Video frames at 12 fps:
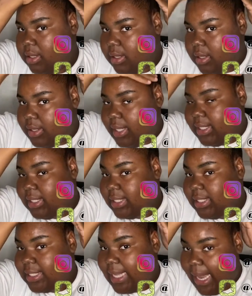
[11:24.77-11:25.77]
This is
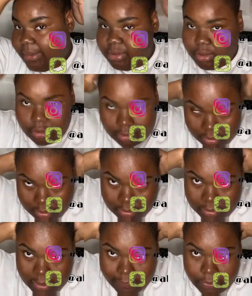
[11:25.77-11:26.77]
just optional
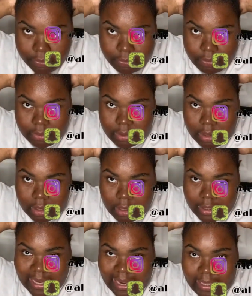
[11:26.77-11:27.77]
if you are
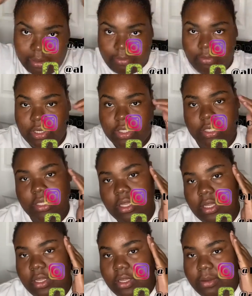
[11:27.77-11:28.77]
not in a rush.
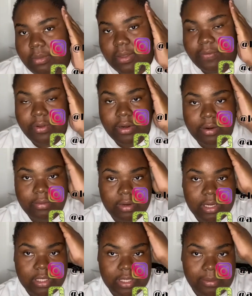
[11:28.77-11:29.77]
But if you're in a
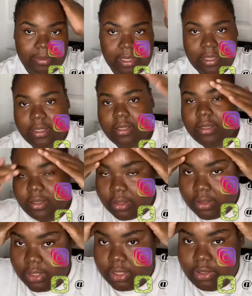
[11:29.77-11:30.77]
rush, I mean,
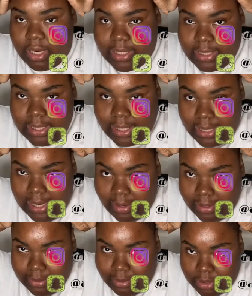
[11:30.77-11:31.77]
just try to slick it down
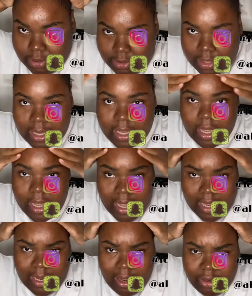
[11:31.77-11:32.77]
as best you can.
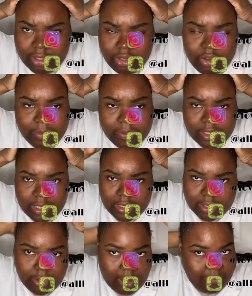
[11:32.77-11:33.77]
And then also you can put your little
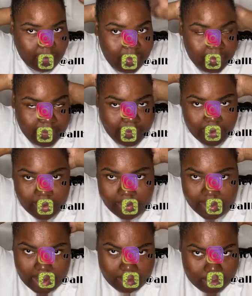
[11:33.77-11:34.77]
scarf on before you
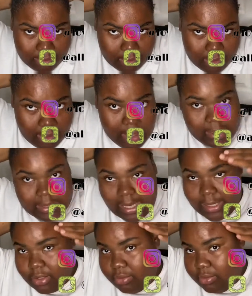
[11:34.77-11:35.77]
go
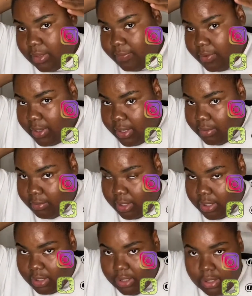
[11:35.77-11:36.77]
outside too if you're in a
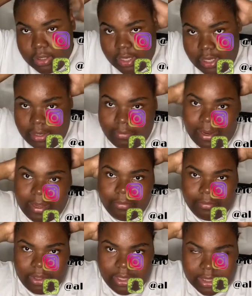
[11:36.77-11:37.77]
rush. And then
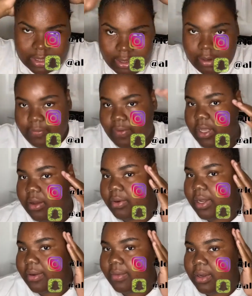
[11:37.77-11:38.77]
when you get to your event or
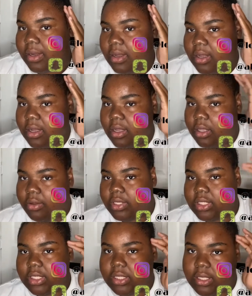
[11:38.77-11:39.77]
whatever, you can
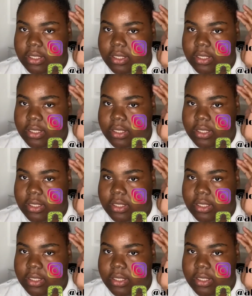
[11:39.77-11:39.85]
just